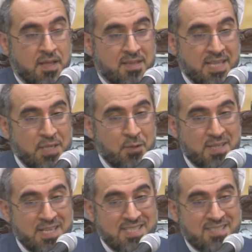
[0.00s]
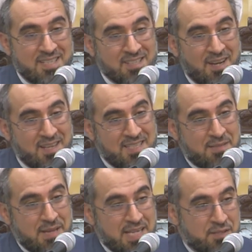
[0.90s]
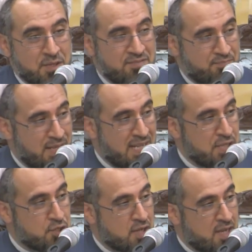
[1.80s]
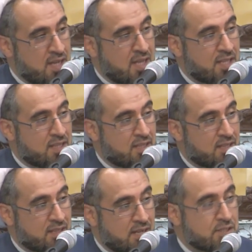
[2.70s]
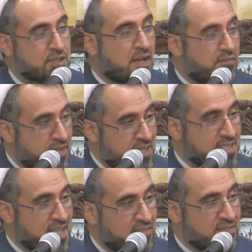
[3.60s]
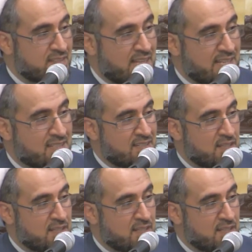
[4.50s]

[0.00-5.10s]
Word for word: They know there is not only the matter of pleasure, there are sufferings after that.